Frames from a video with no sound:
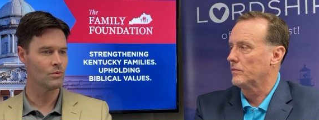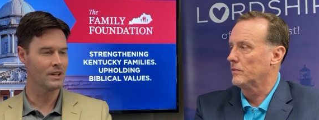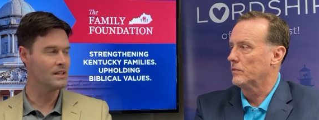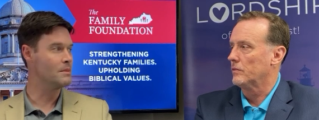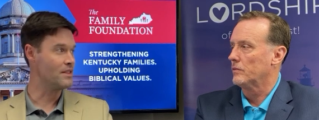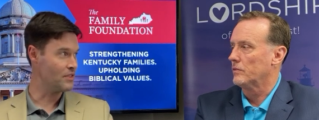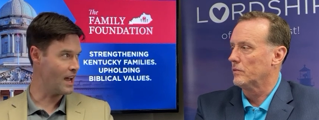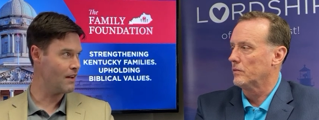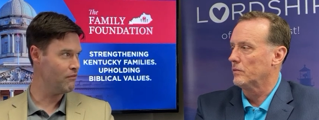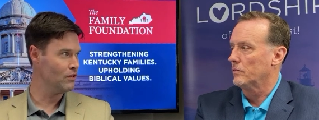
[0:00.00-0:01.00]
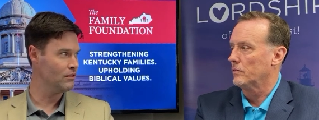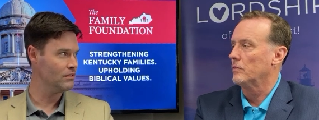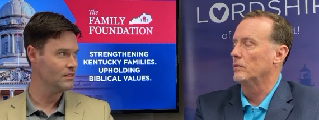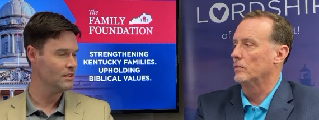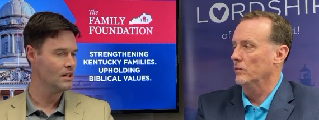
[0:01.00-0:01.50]
Speaker 1: we need to be thankful,
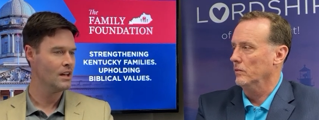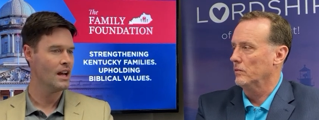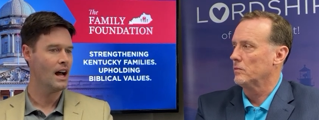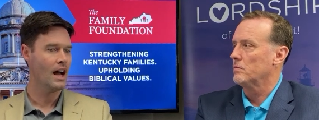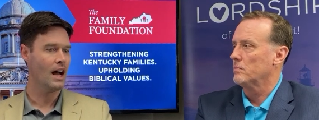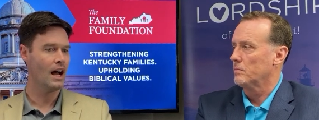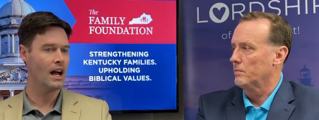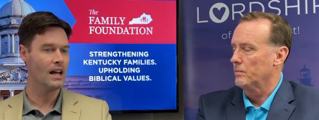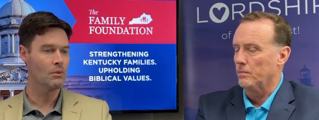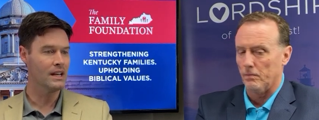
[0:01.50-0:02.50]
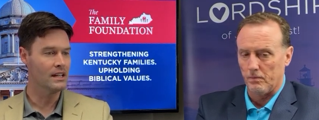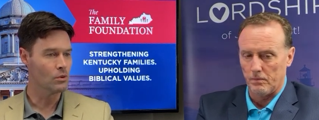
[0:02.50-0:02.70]
mm-hmm. uh, and we need to